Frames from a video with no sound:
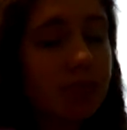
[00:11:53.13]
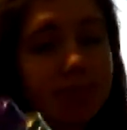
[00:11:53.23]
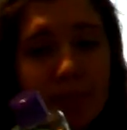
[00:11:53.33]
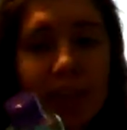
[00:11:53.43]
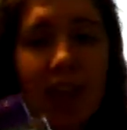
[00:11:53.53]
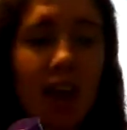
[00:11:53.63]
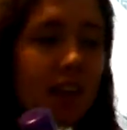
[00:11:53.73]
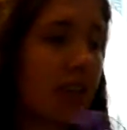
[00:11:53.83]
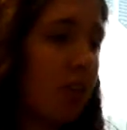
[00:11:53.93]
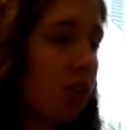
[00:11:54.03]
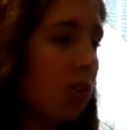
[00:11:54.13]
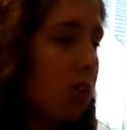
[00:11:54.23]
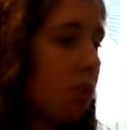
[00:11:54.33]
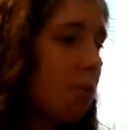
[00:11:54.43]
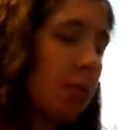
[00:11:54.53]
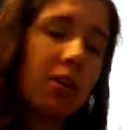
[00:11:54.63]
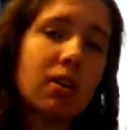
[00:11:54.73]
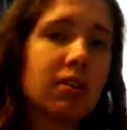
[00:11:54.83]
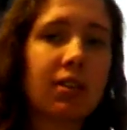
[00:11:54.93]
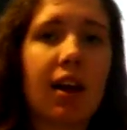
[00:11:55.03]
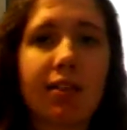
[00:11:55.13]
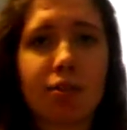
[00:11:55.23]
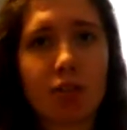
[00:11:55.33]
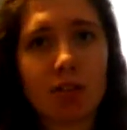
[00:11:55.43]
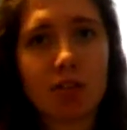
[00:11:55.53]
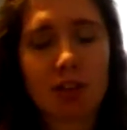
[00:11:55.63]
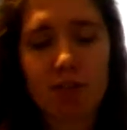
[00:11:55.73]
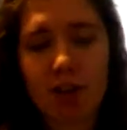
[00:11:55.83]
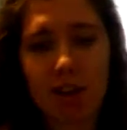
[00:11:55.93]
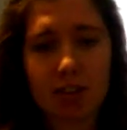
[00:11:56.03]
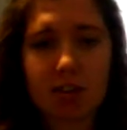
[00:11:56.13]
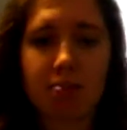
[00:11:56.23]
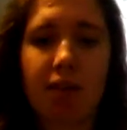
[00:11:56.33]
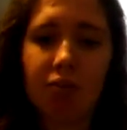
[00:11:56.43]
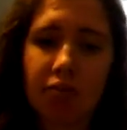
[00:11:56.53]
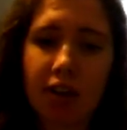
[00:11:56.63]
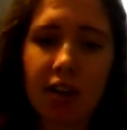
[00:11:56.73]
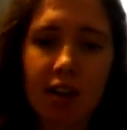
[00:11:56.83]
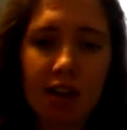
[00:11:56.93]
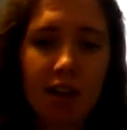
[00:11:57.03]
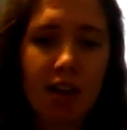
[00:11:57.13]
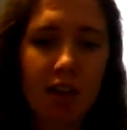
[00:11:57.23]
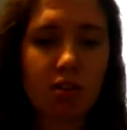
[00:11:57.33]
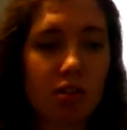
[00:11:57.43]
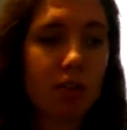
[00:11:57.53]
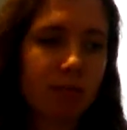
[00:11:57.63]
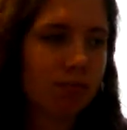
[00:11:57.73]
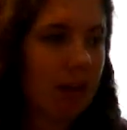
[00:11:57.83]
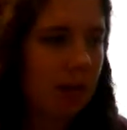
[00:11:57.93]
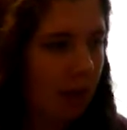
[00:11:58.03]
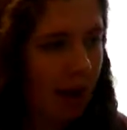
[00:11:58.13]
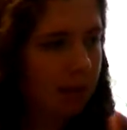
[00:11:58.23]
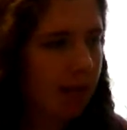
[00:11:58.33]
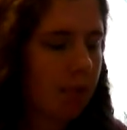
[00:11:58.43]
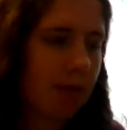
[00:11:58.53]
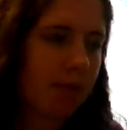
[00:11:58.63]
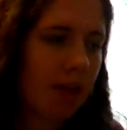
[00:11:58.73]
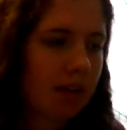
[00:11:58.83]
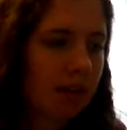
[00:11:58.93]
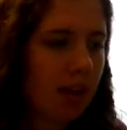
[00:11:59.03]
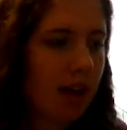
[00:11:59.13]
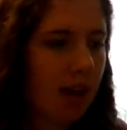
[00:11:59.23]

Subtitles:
But yeah, those are all the products that I've gotten so far this month, or in the past couple of months.